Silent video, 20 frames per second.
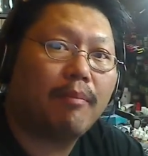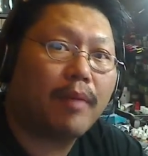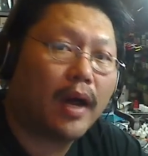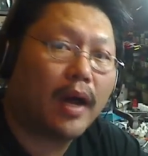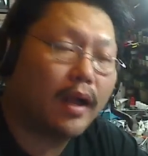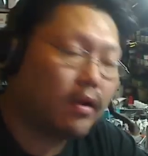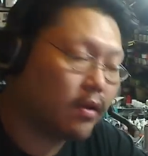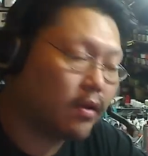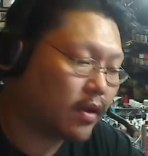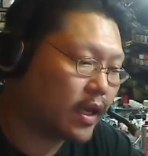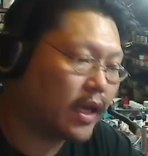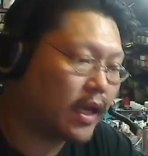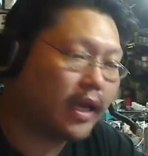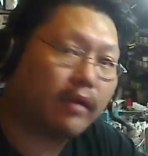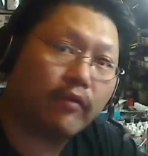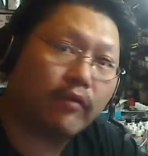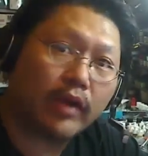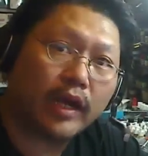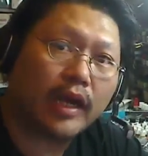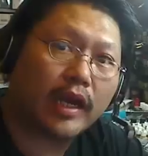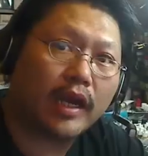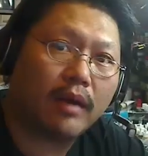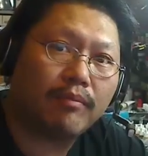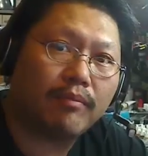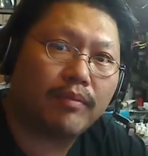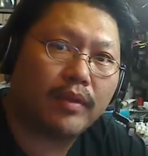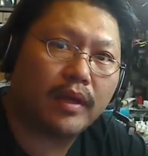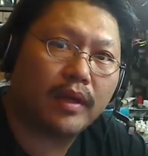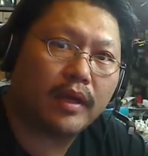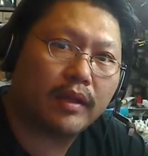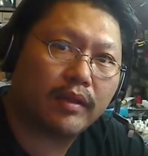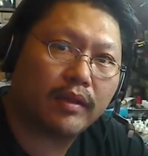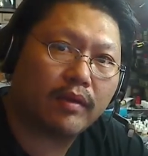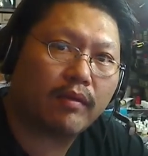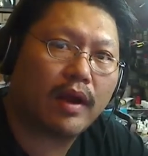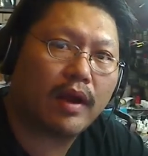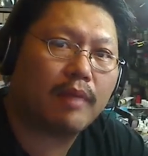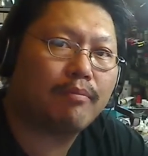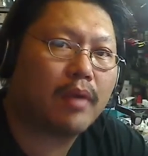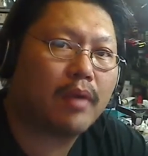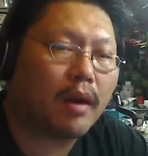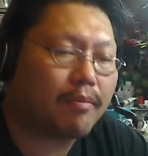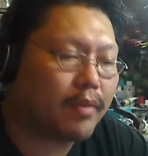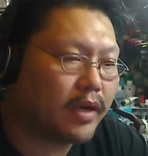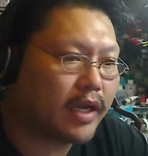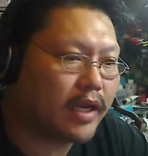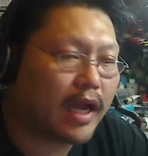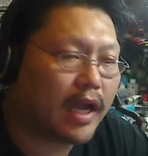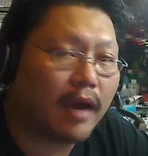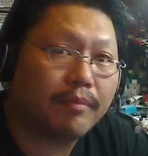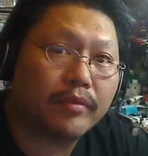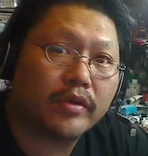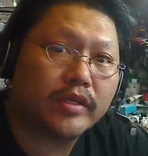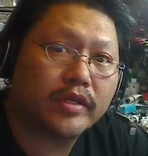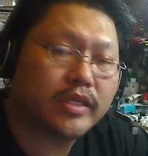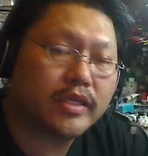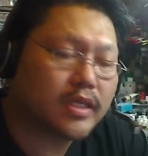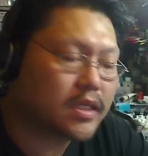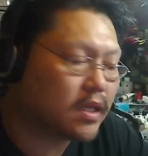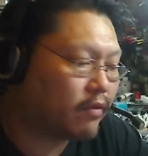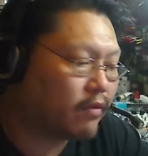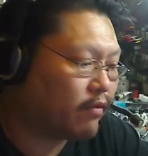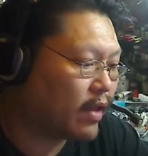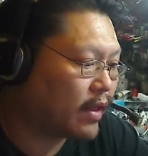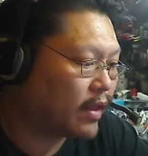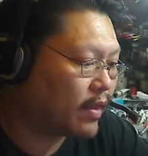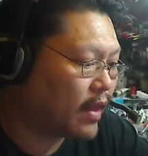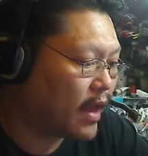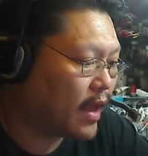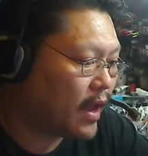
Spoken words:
by hooking and rigging up the right proper adapters and stuff like